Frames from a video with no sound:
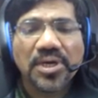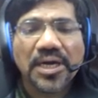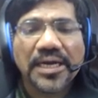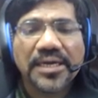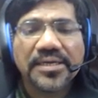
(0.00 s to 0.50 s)

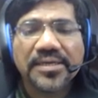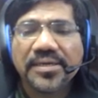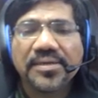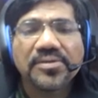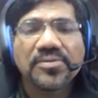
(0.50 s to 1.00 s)
And
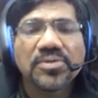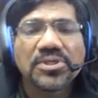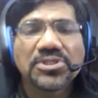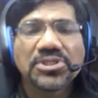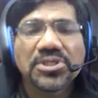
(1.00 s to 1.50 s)
you
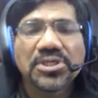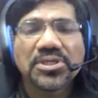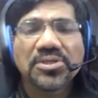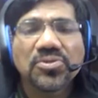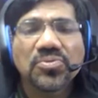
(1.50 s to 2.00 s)
can see
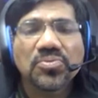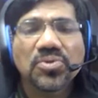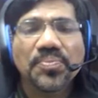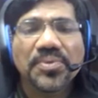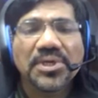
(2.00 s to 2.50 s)
the
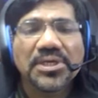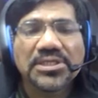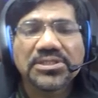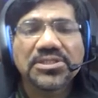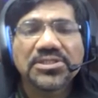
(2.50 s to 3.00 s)
tropical
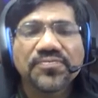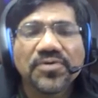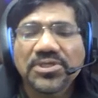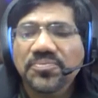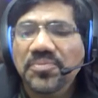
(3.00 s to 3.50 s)
deciduous
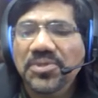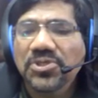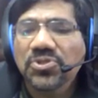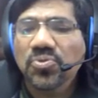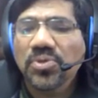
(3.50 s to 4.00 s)
forest
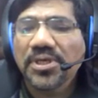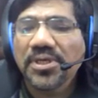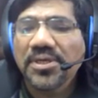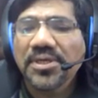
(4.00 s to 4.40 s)
being shown here.